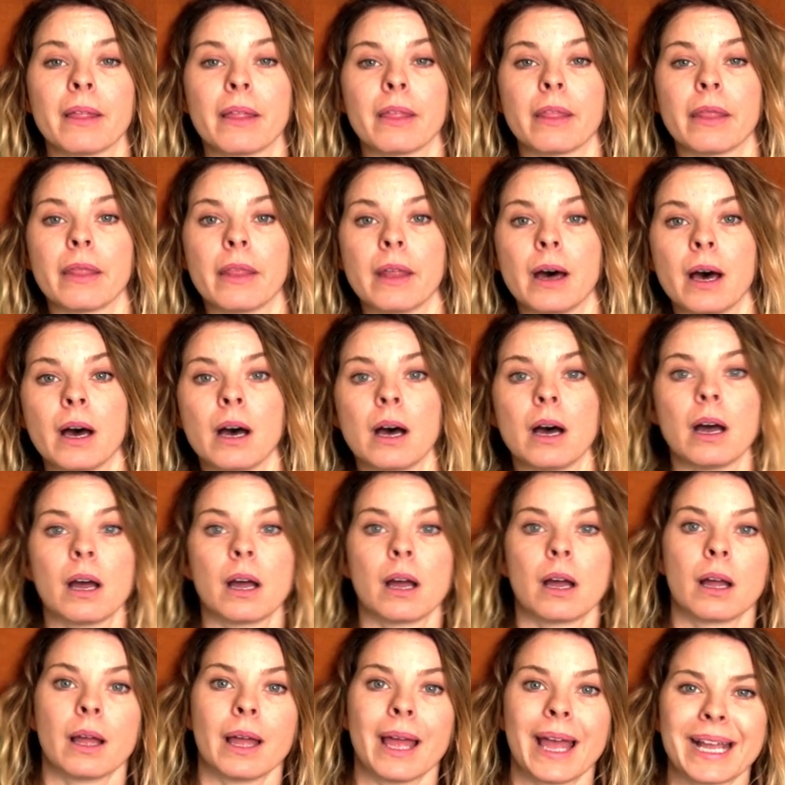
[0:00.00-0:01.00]
the
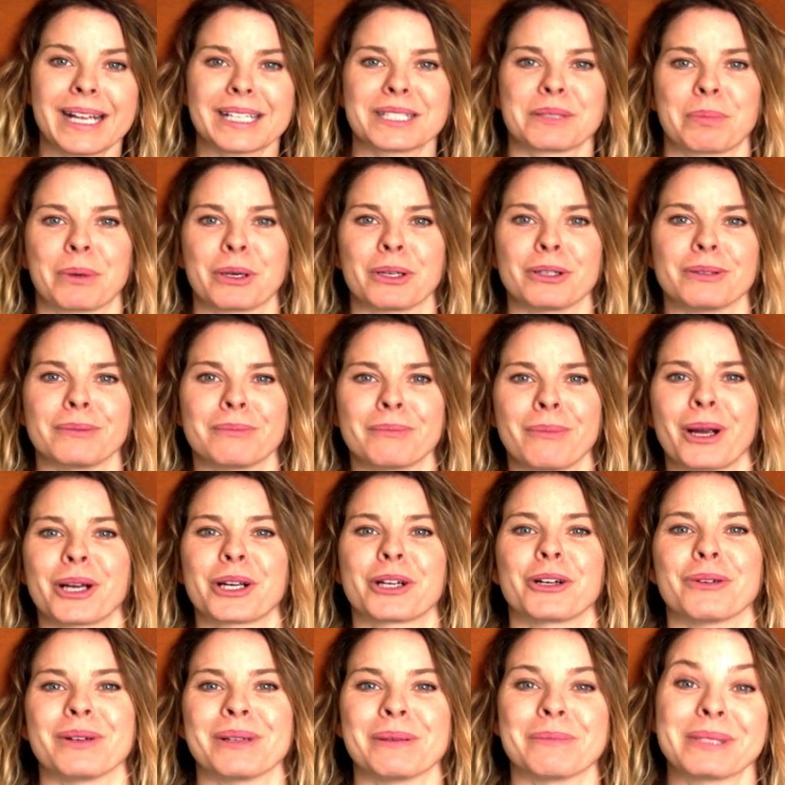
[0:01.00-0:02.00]
expert,
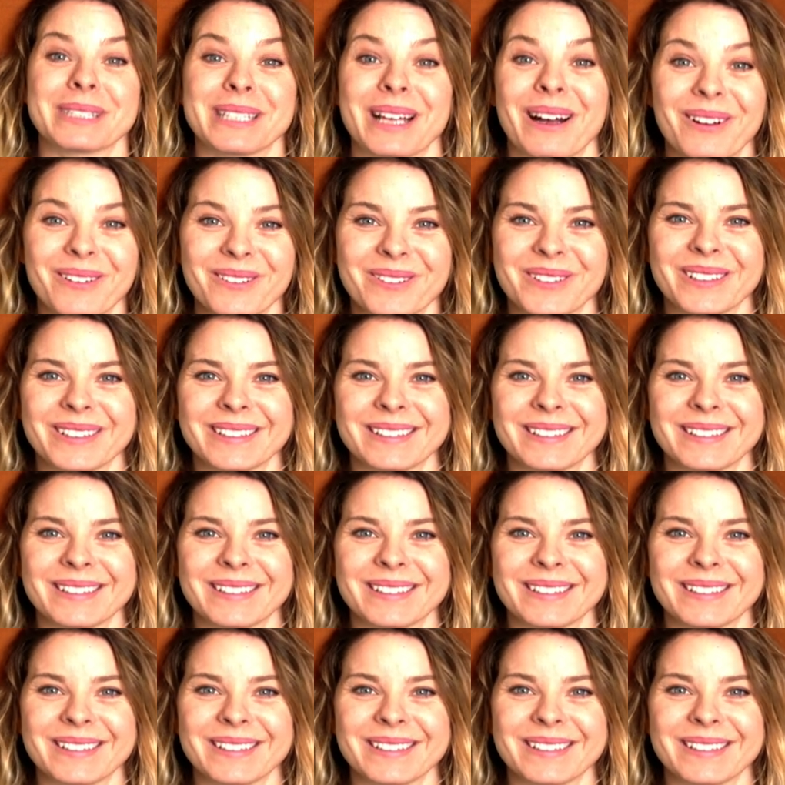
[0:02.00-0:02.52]
Marco himself.